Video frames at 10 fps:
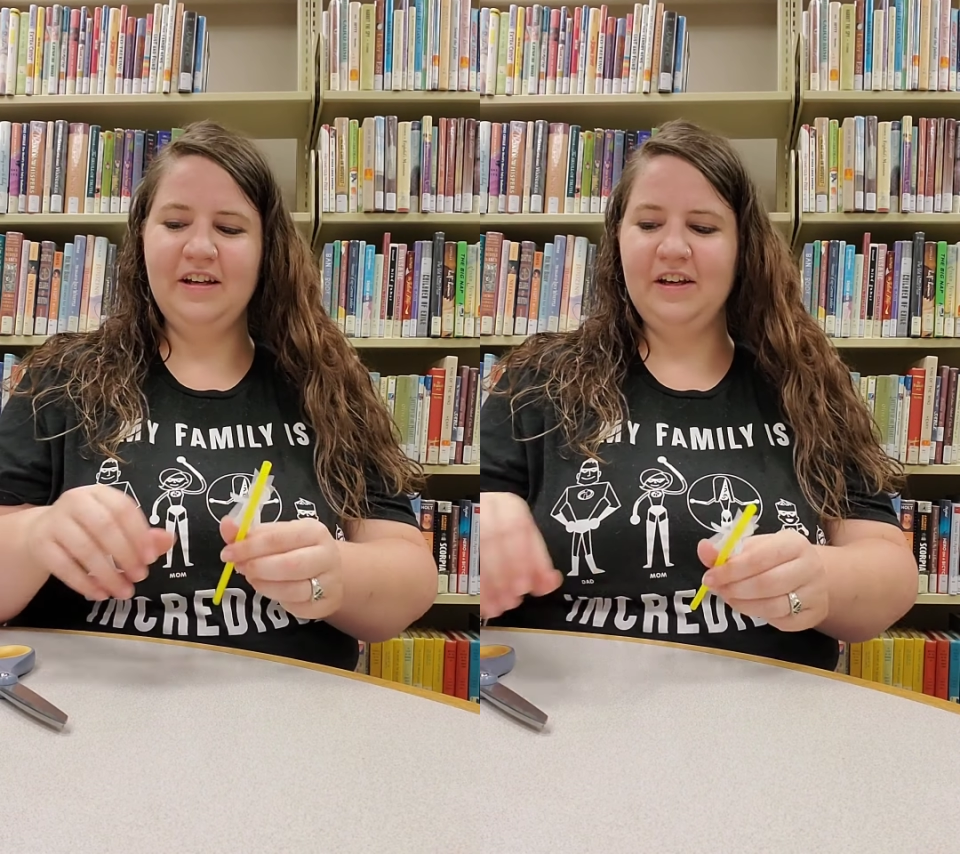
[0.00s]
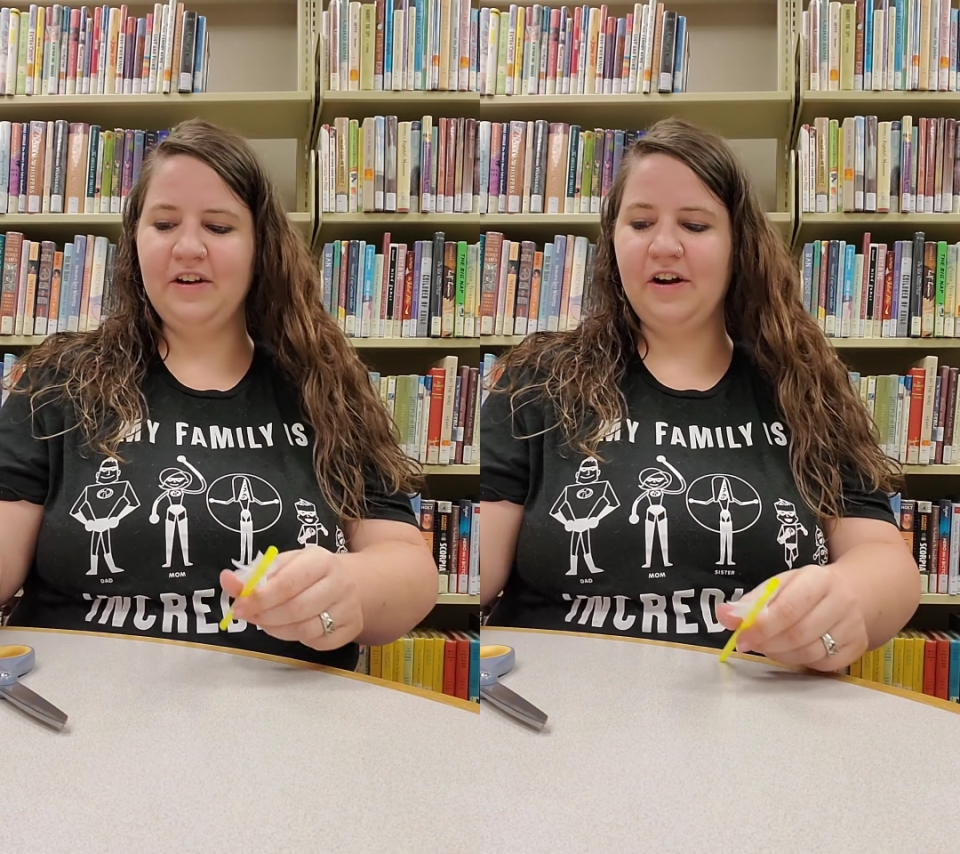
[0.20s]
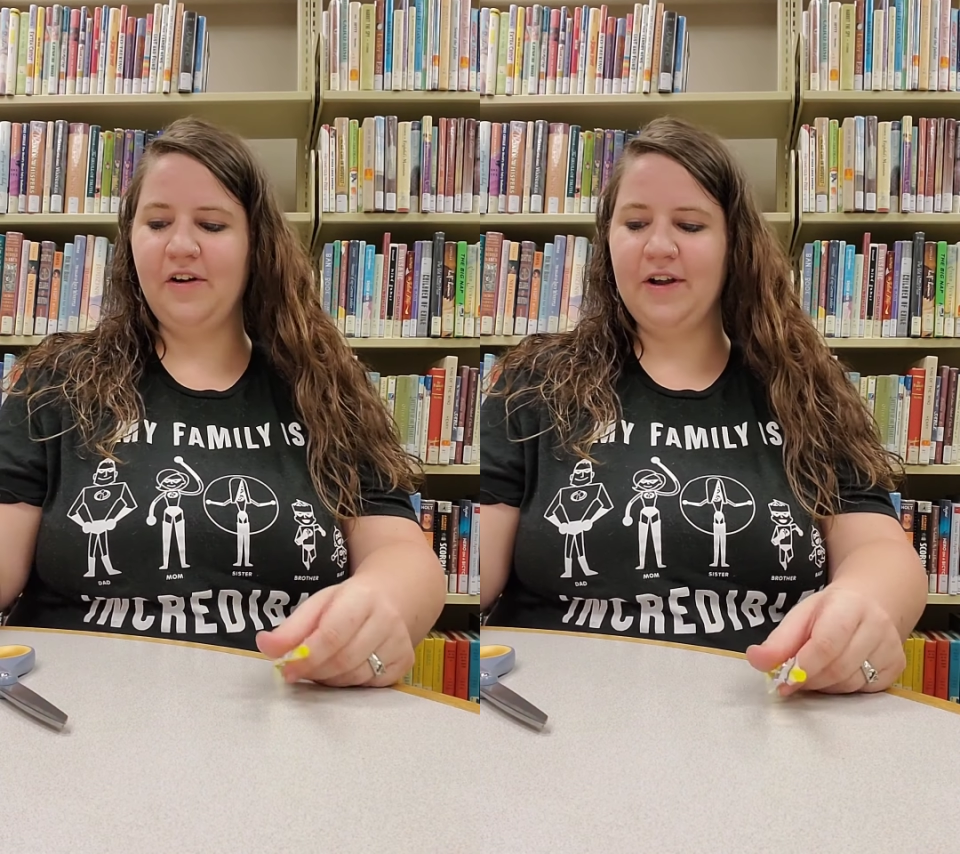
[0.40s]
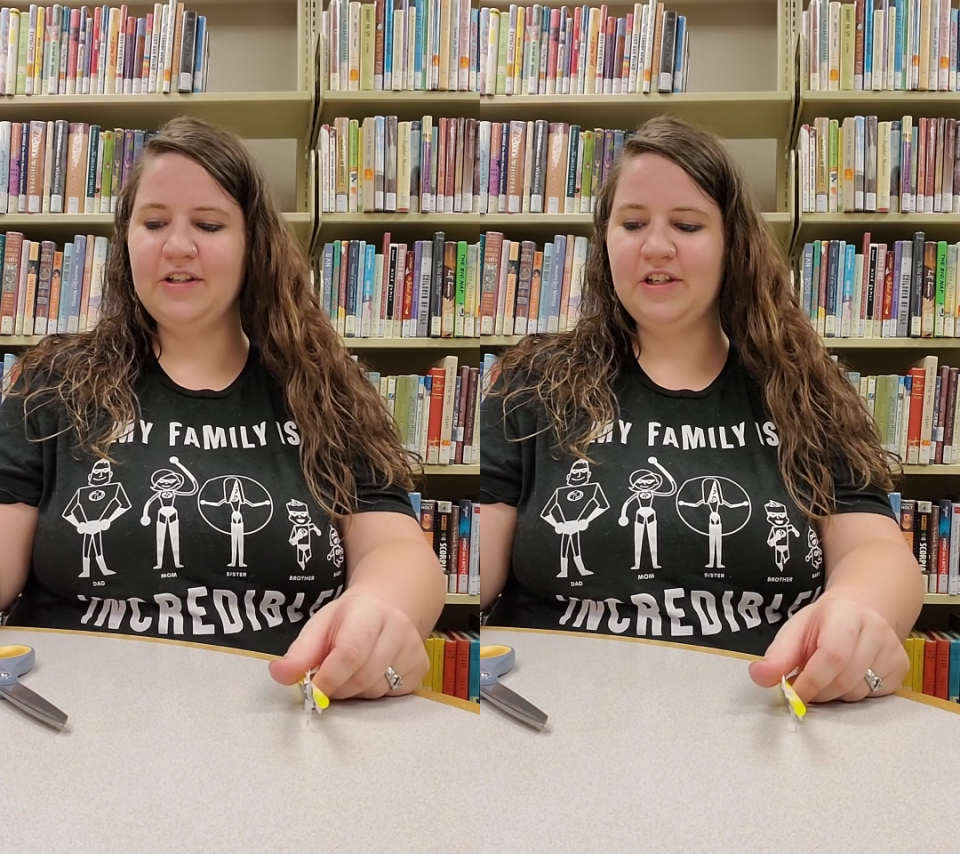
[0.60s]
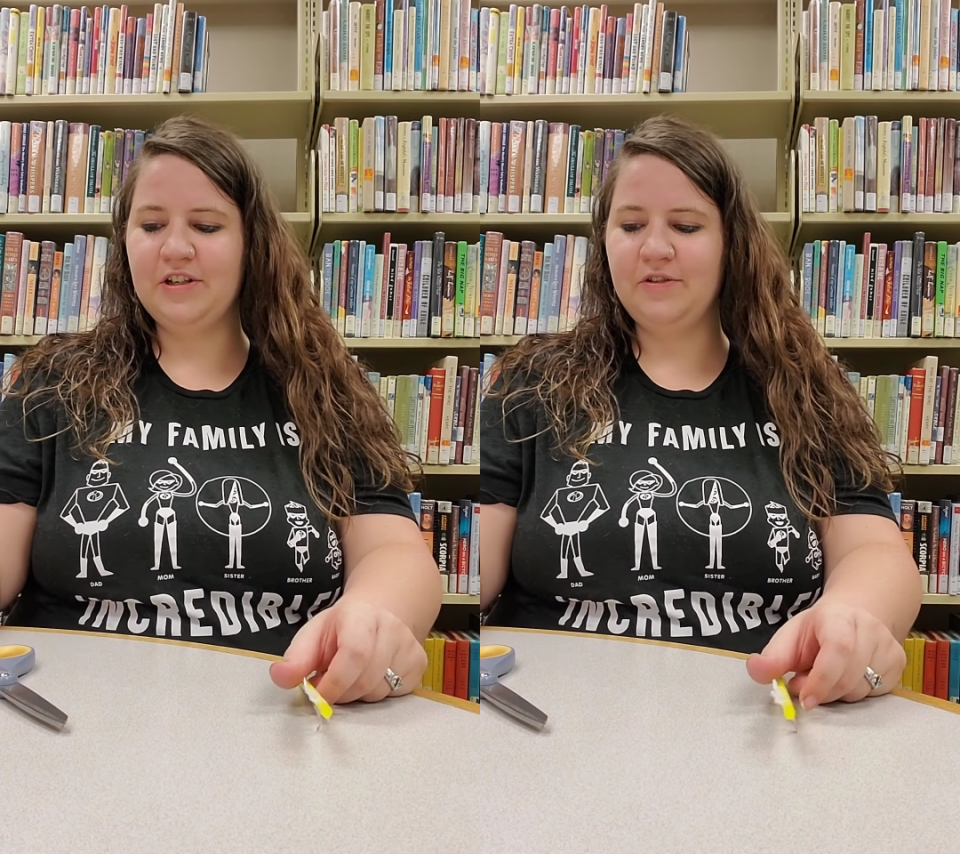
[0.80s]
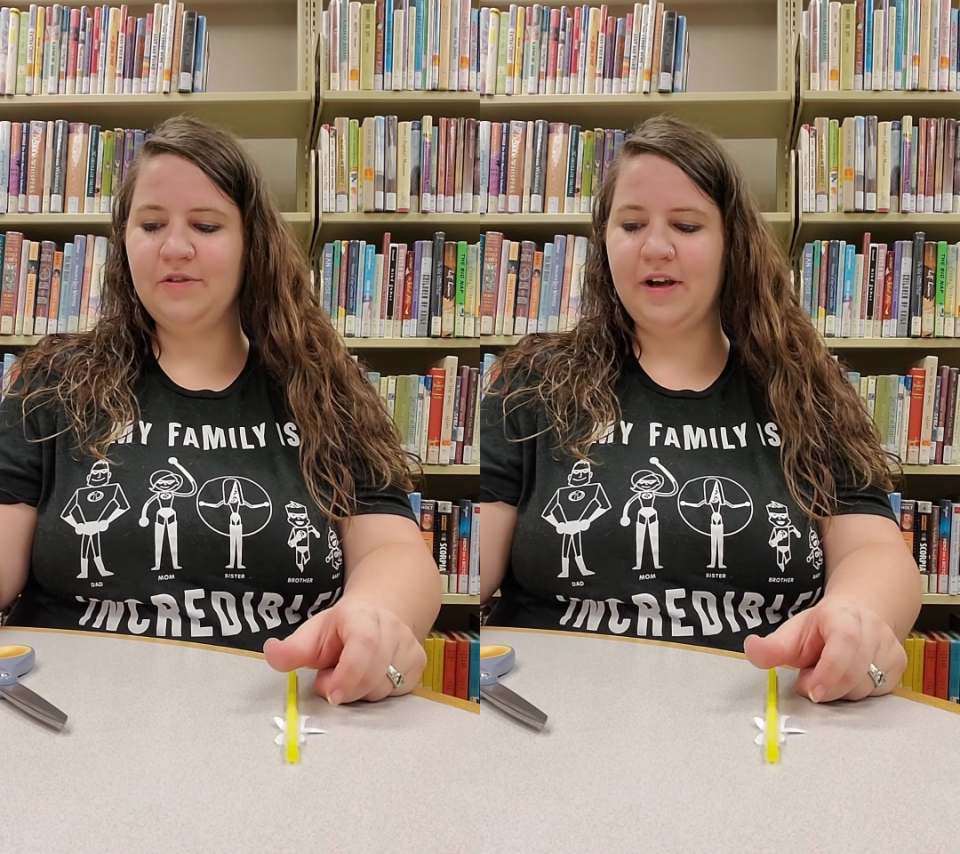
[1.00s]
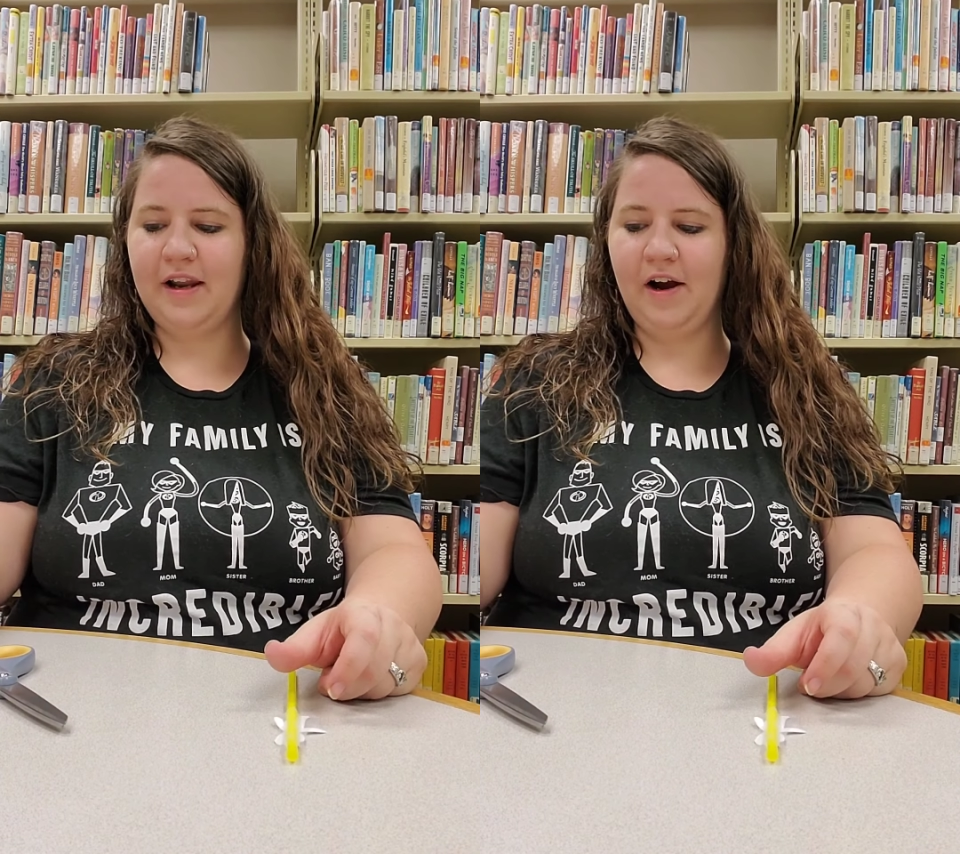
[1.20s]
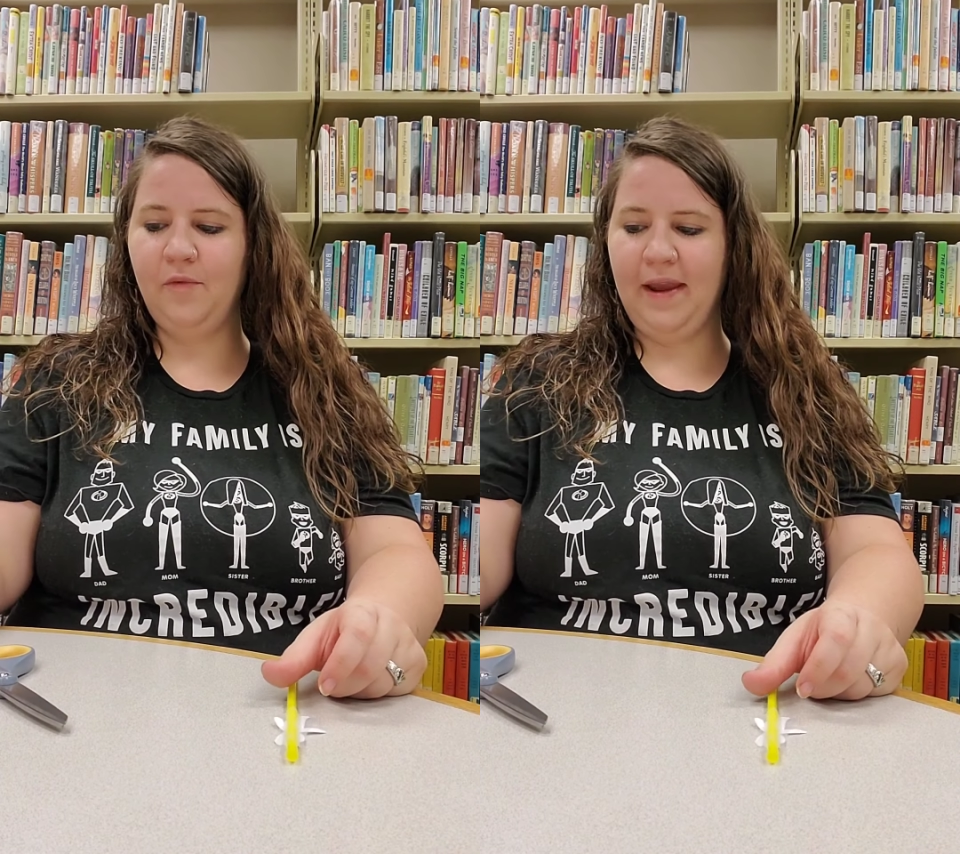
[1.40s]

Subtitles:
you're going to cut out